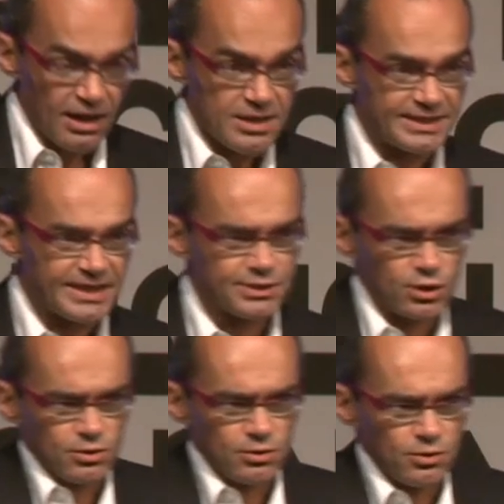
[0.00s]
This is,
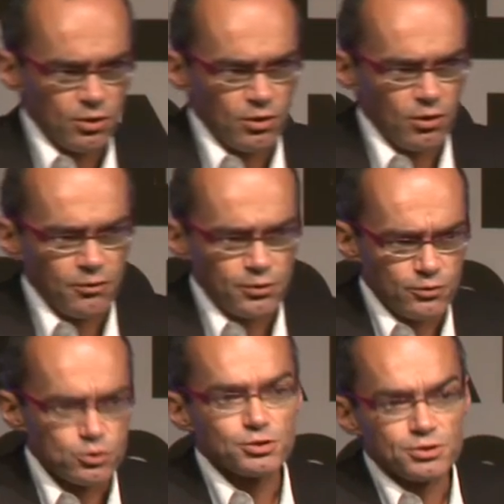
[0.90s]
uh, of,
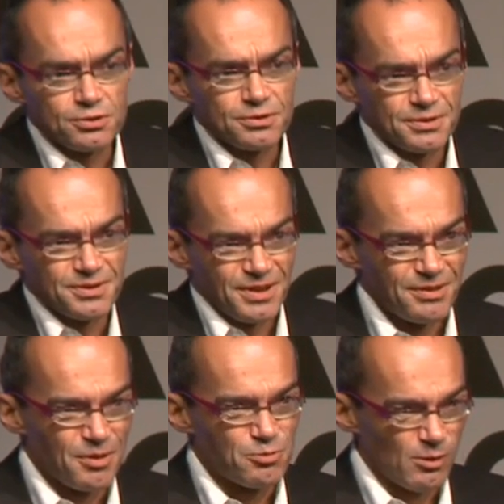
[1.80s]
of, course, uh,
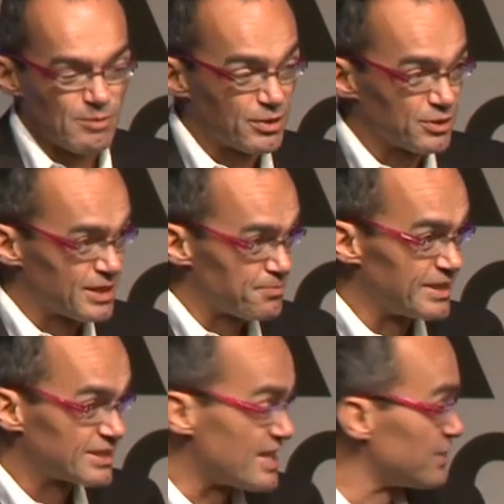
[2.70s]
a problem because it
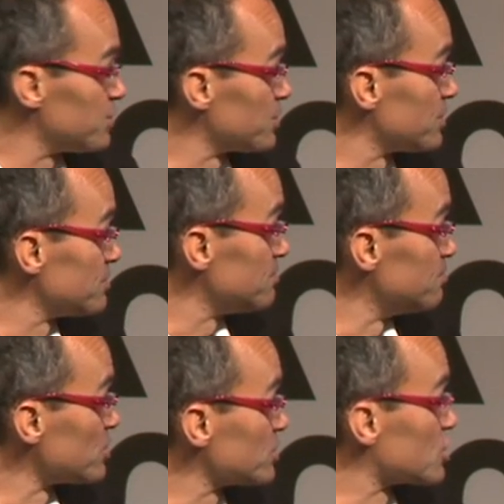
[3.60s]
means that you
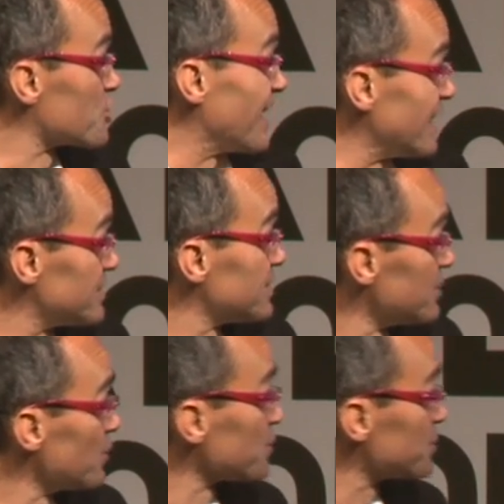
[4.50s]
must create
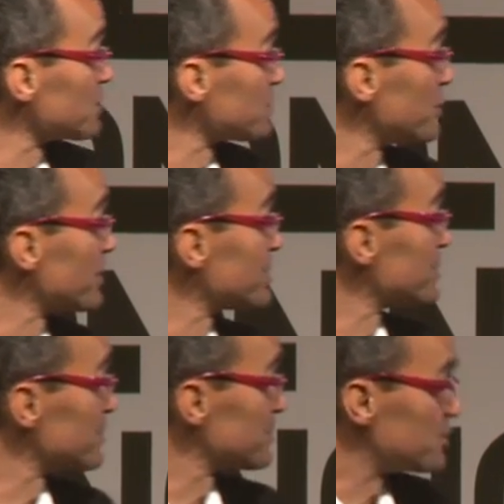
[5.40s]
your turnover and not